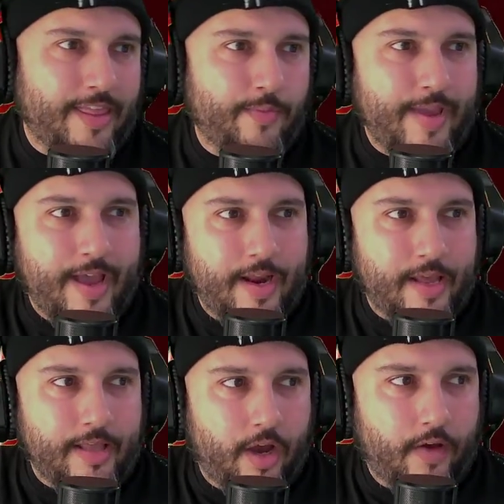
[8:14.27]
and then we had,
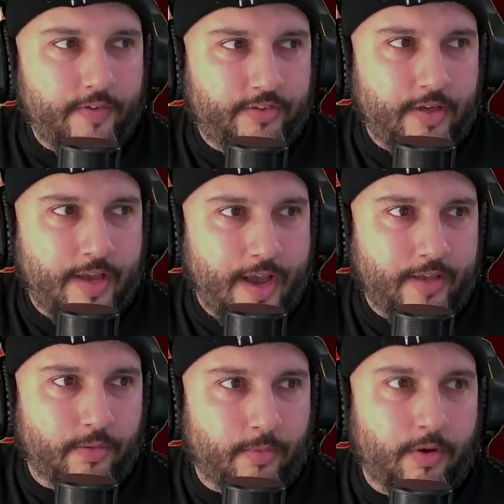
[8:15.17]
obviously,
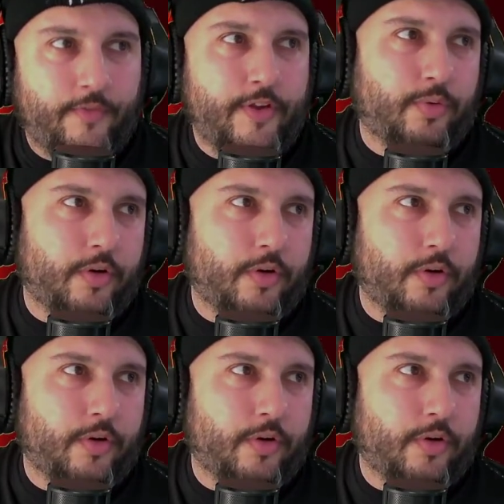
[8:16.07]
guys, Morpheus.